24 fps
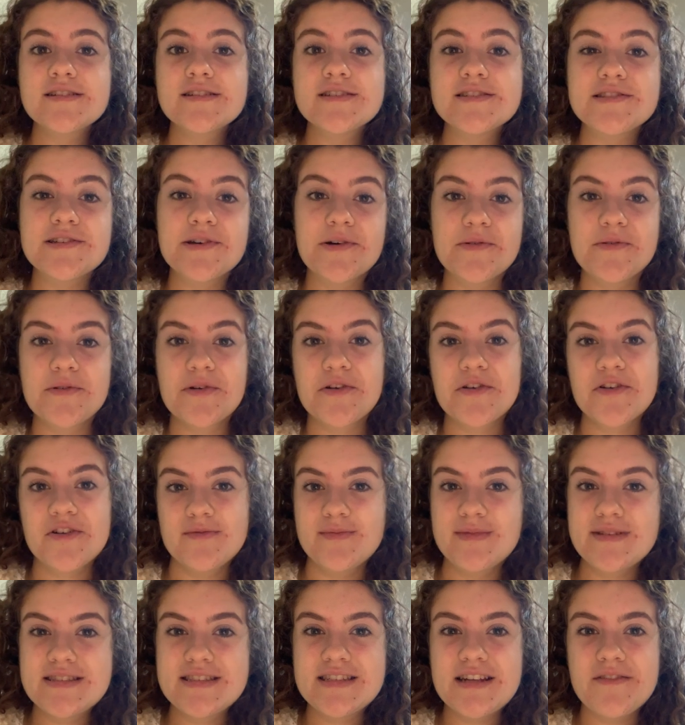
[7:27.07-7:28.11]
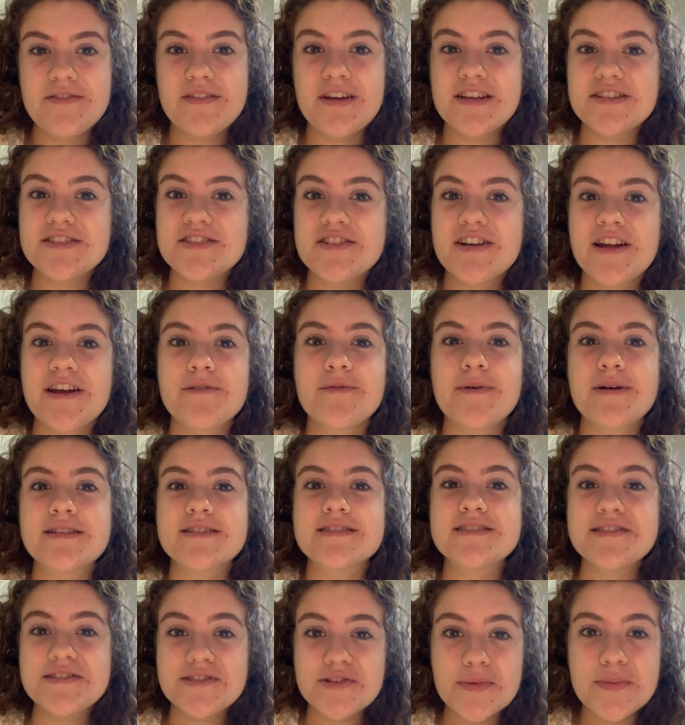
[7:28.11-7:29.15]
So recruitment stuff yesterday
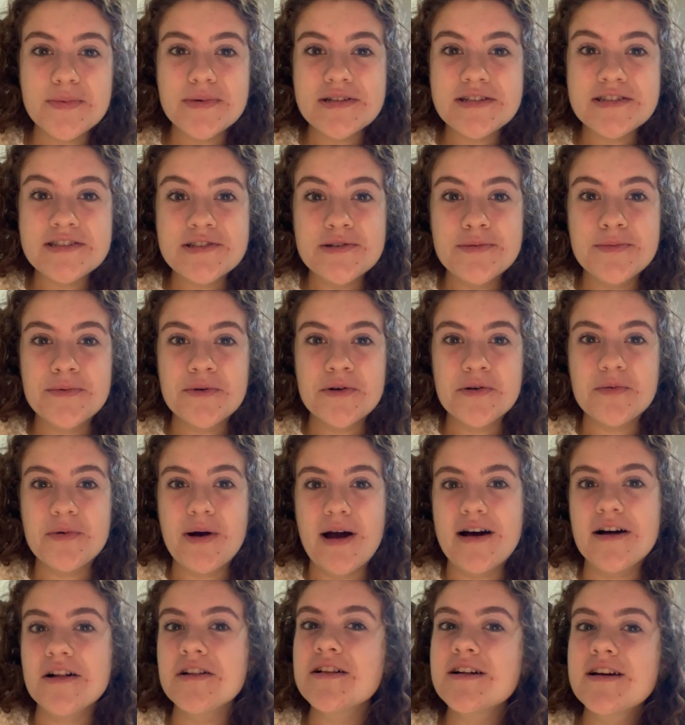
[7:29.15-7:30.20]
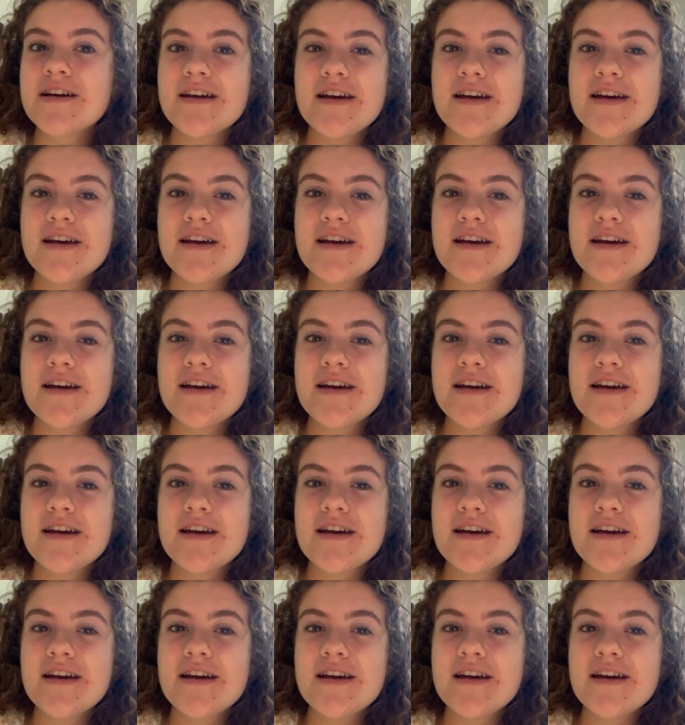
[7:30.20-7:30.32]
went super well.